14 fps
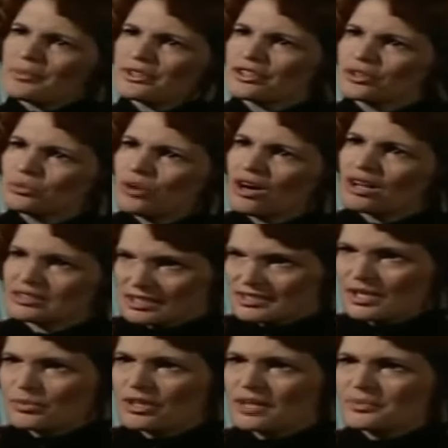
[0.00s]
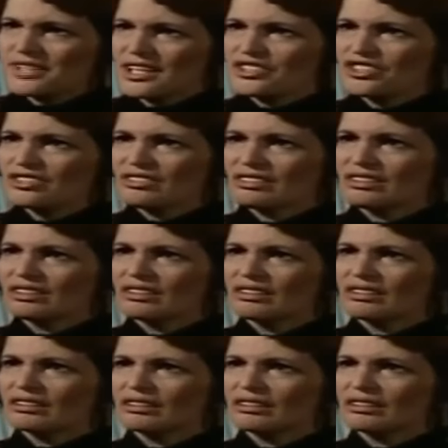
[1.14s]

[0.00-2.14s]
What happened on the walk? Did someone upset you?